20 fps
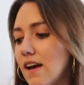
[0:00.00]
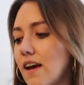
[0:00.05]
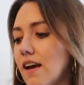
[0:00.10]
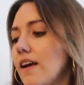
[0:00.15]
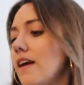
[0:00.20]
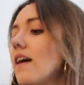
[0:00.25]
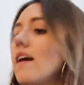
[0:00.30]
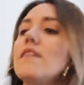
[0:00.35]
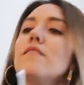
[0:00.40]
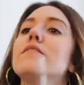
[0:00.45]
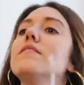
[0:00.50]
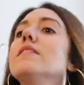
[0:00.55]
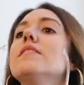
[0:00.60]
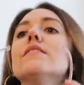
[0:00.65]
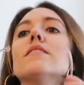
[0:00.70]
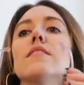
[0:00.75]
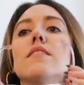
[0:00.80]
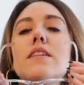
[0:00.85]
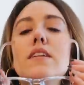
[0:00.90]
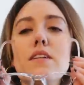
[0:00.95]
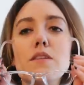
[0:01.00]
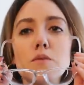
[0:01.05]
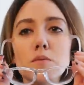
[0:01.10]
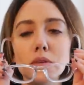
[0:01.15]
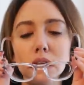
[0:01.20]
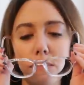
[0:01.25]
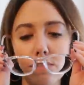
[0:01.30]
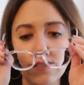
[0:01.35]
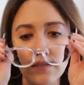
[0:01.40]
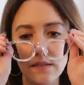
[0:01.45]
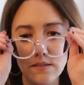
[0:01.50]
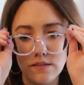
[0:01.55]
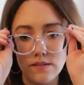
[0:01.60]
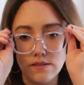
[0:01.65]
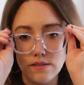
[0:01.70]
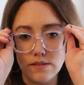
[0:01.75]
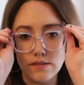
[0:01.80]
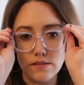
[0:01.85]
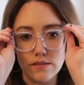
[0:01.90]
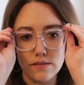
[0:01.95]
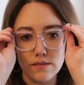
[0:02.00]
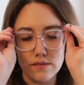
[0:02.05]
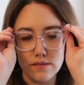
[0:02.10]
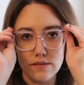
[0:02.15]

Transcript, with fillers: I have these clear ones